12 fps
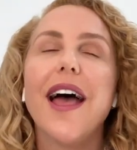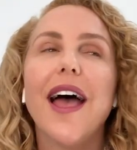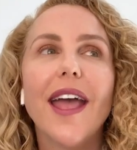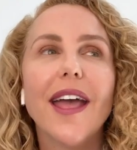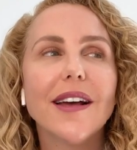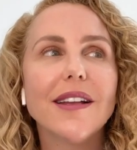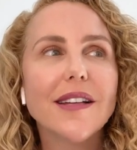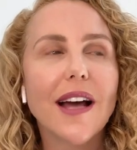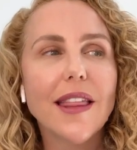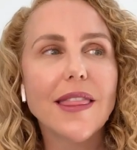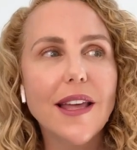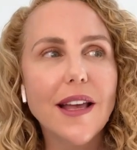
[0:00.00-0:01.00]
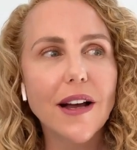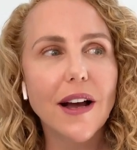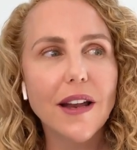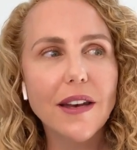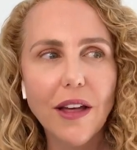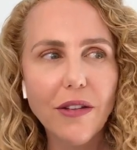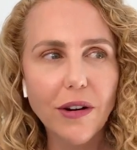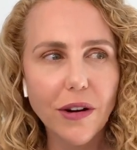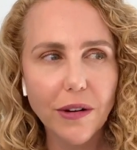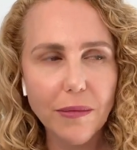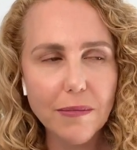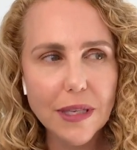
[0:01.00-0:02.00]
And I think
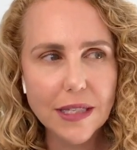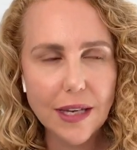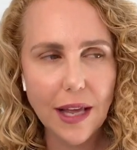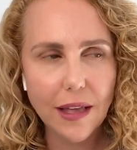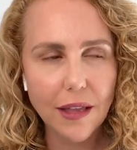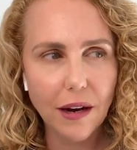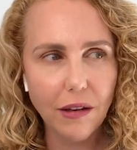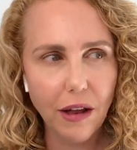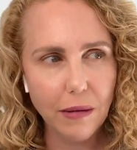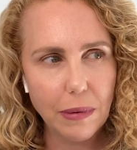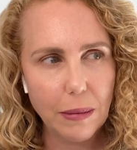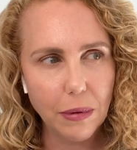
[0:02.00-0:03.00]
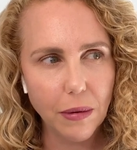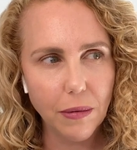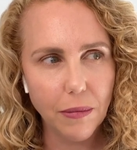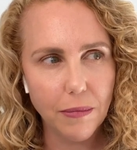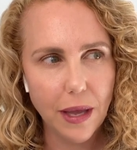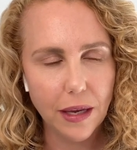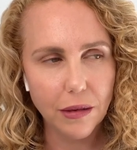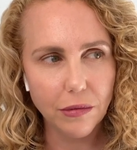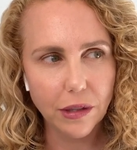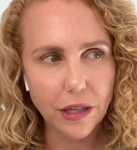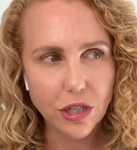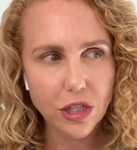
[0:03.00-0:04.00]
another mistake that a lot of people make in
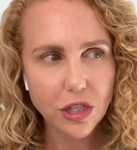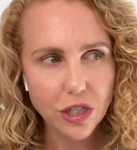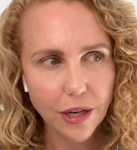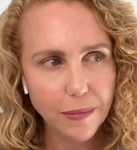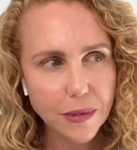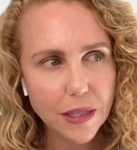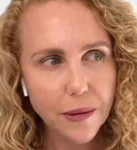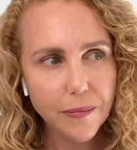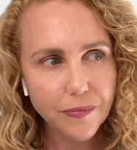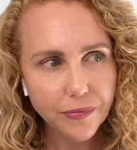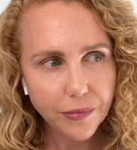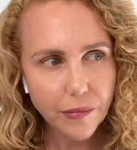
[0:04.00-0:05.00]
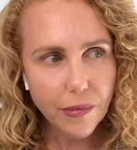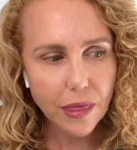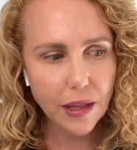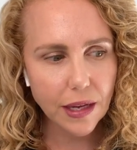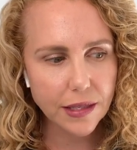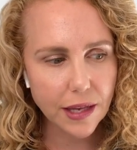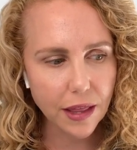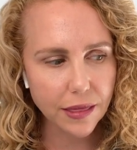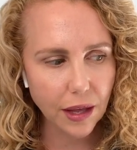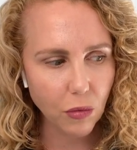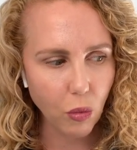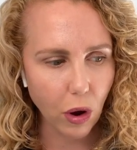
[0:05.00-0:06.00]
relationships is that
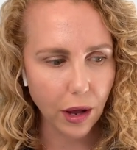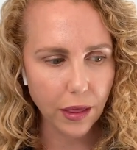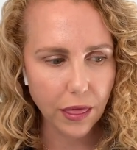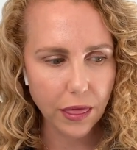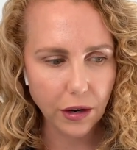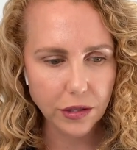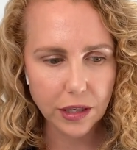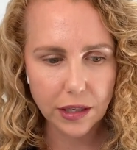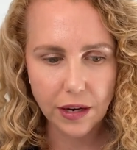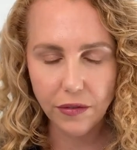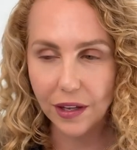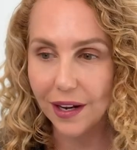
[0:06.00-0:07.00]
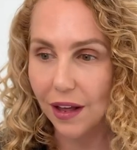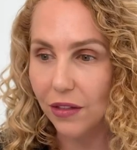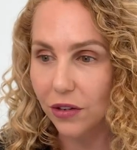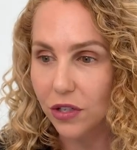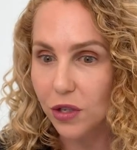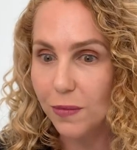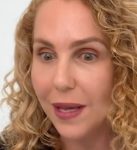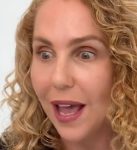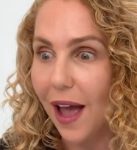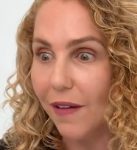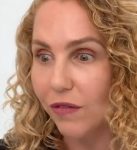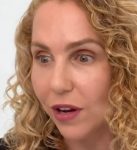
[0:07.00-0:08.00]
they want their significant other to be
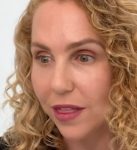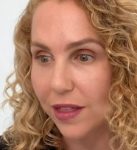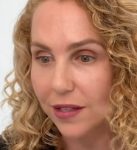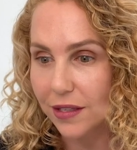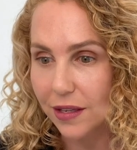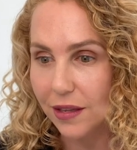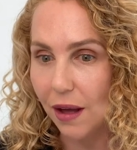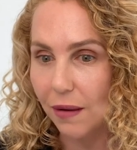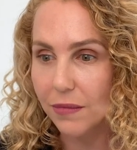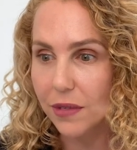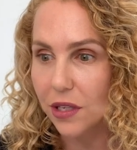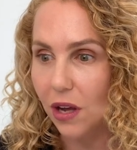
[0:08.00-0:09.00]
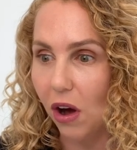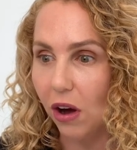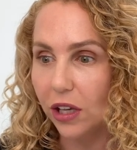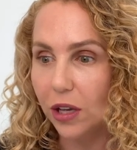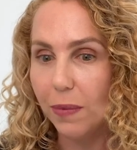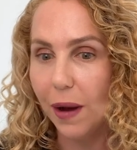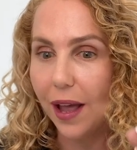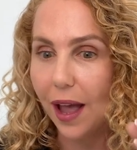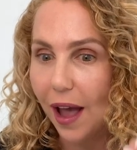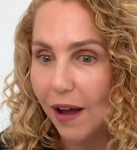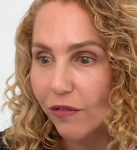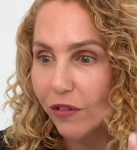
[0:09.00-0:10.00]
everything to them, to occupy
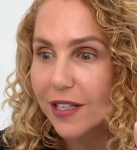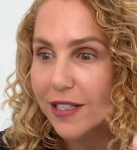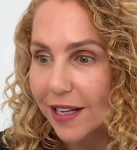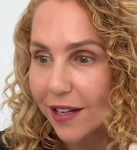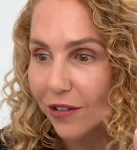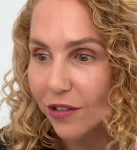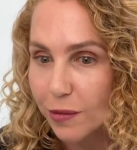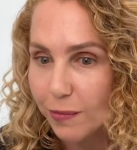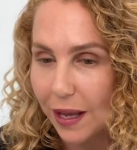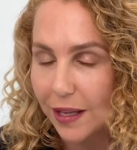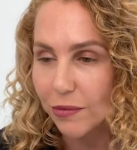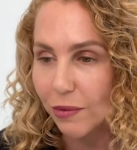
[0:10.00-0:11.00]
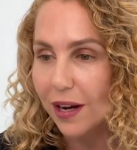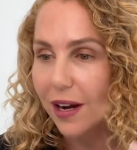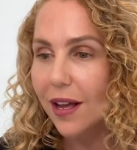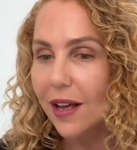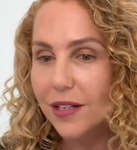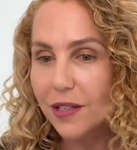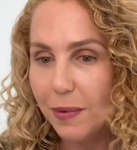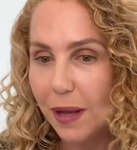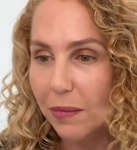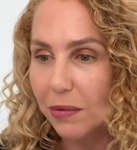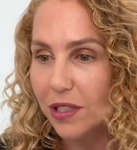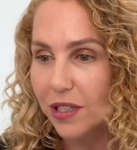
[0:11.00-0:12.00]
every single space, right? To be
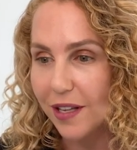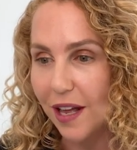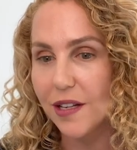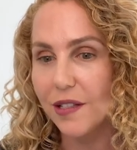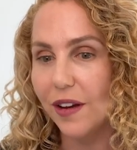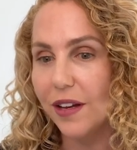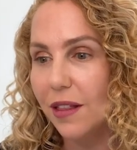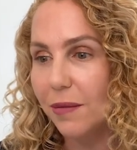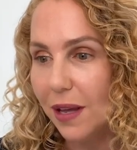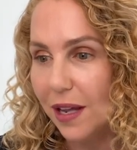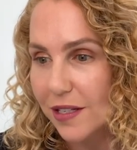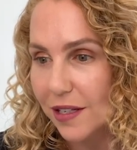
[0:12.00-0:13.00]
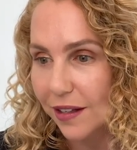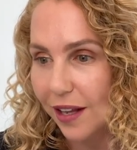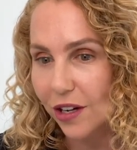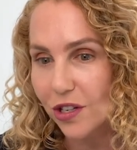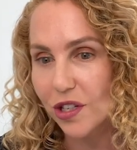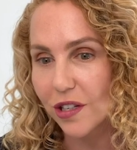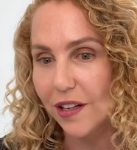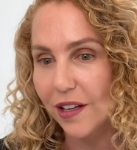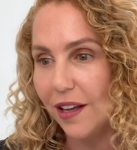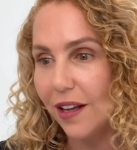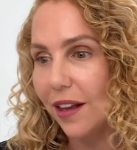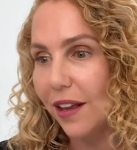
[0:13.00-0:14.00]
able to satisfy them
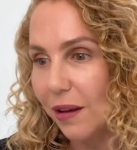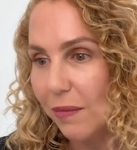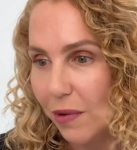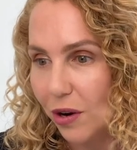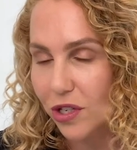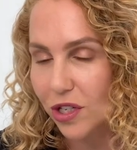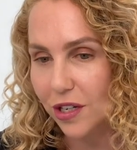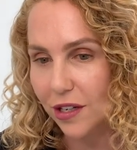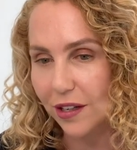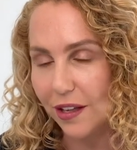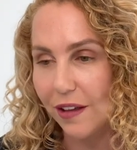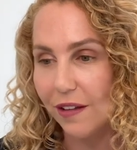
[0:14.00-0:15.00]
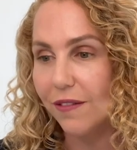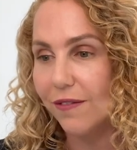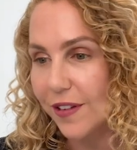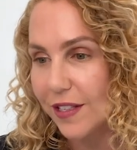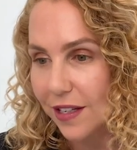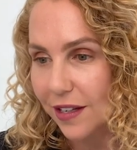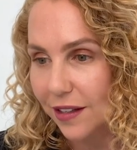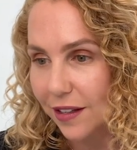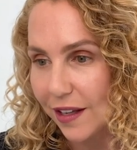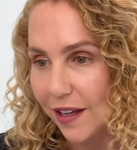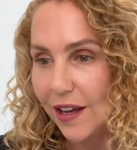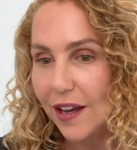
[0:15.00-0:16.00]
intellectually, like emotionally,
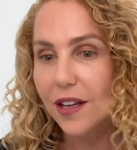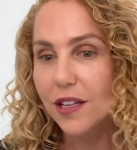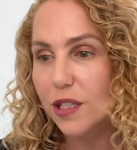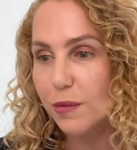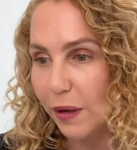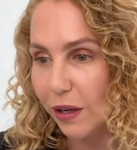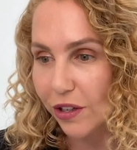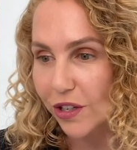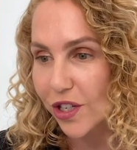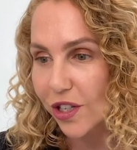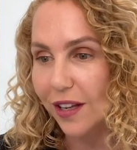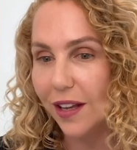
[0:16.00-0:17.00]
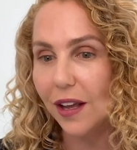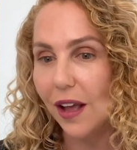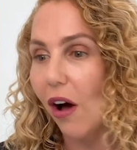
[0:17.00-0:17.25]
physically, spiritually,